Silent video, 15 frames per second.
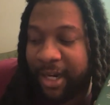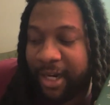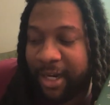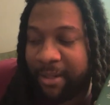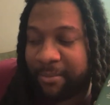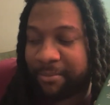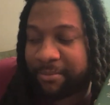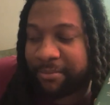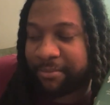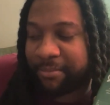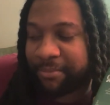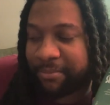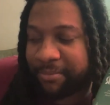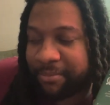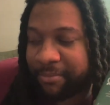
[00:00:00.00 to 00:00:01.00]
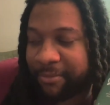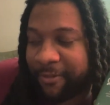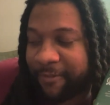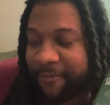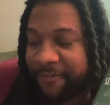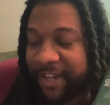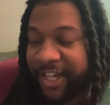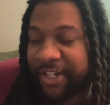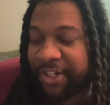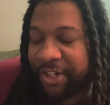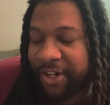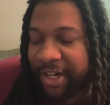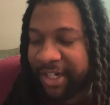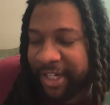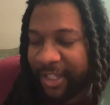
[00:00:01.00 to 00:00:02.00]
um,
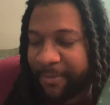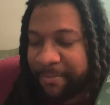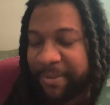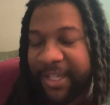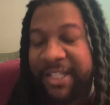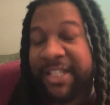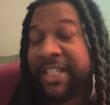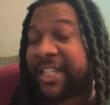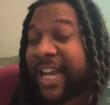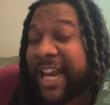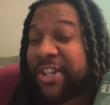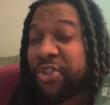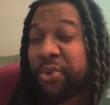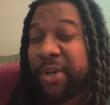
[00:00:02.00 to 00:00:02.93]
vendor, another business that I